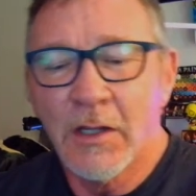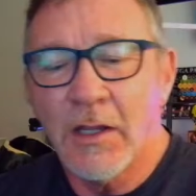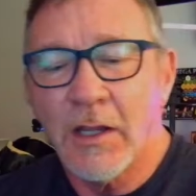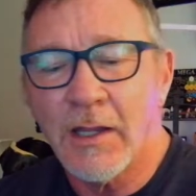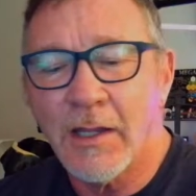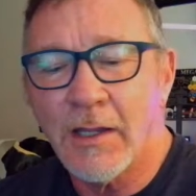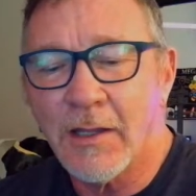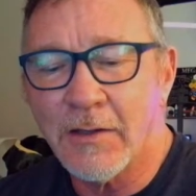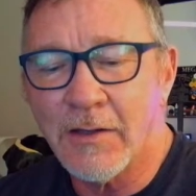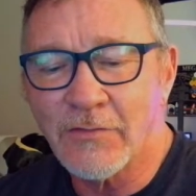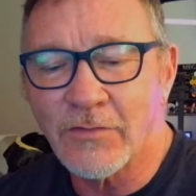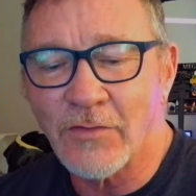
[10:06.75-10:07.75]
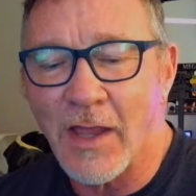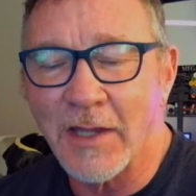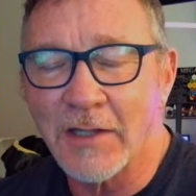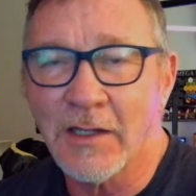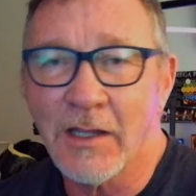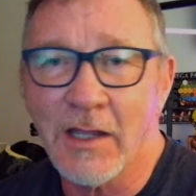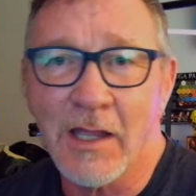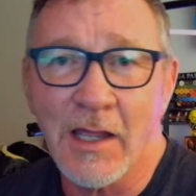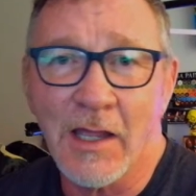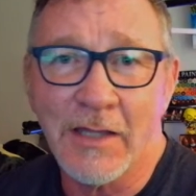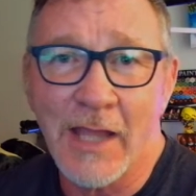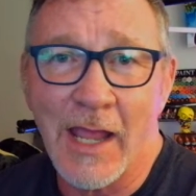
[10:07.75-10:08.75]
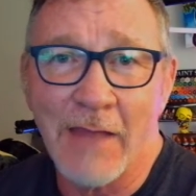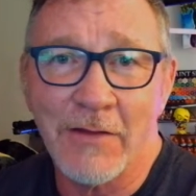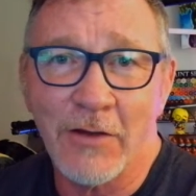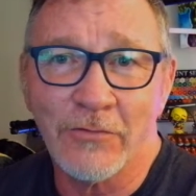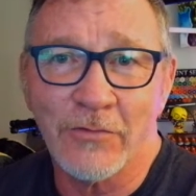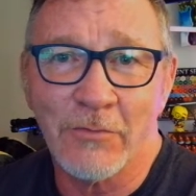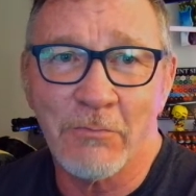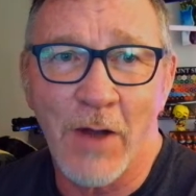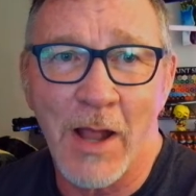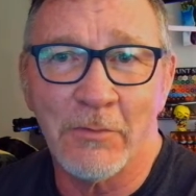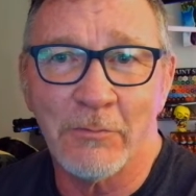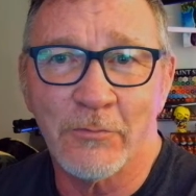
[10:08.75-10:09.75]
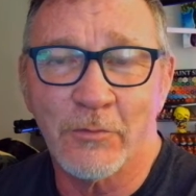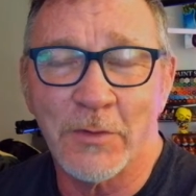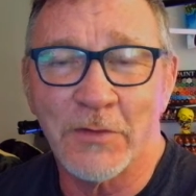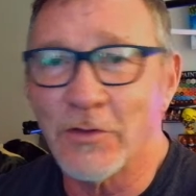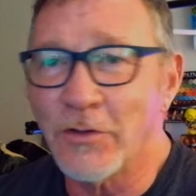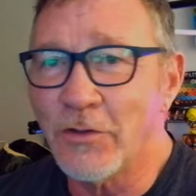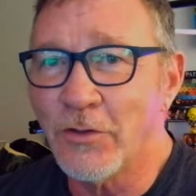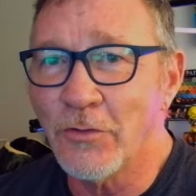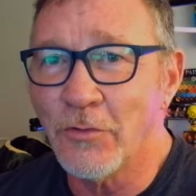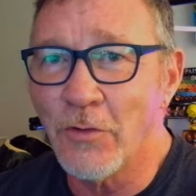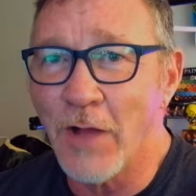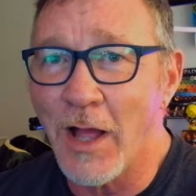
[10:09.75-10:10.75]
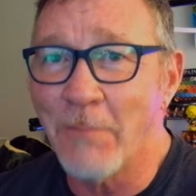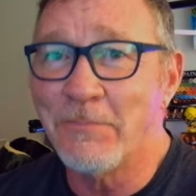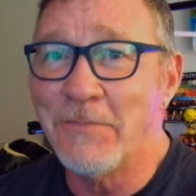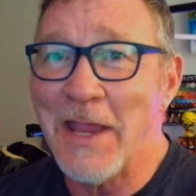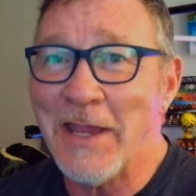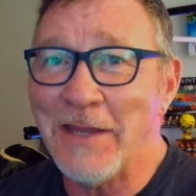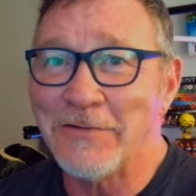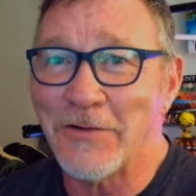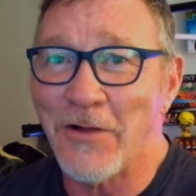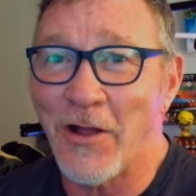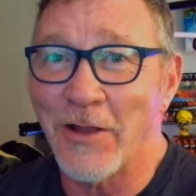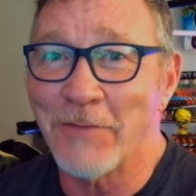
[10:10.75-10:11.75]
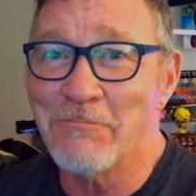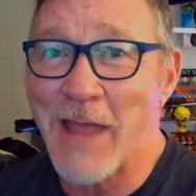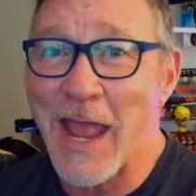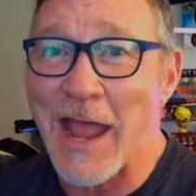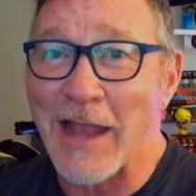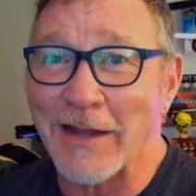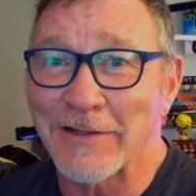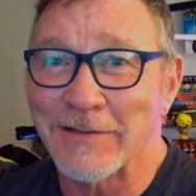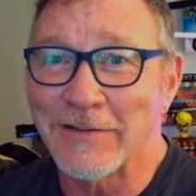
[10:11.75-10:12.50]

And it's like, yeah, there's some problems with the new update on Mac.